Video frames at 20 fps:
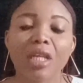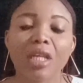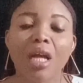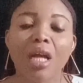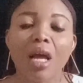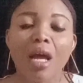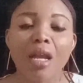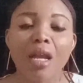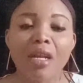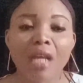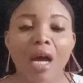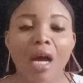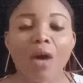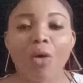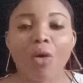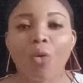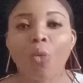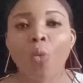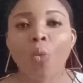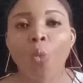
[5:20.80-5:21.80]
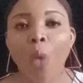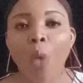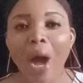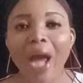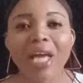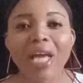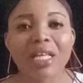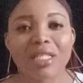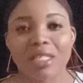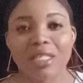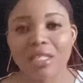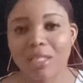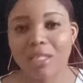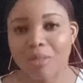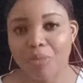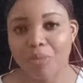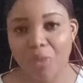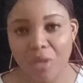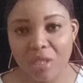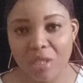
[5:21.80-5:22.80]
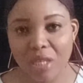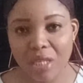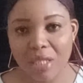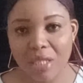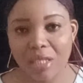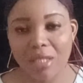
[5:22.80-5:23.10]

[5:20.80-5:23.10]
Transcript: Now, why is this important?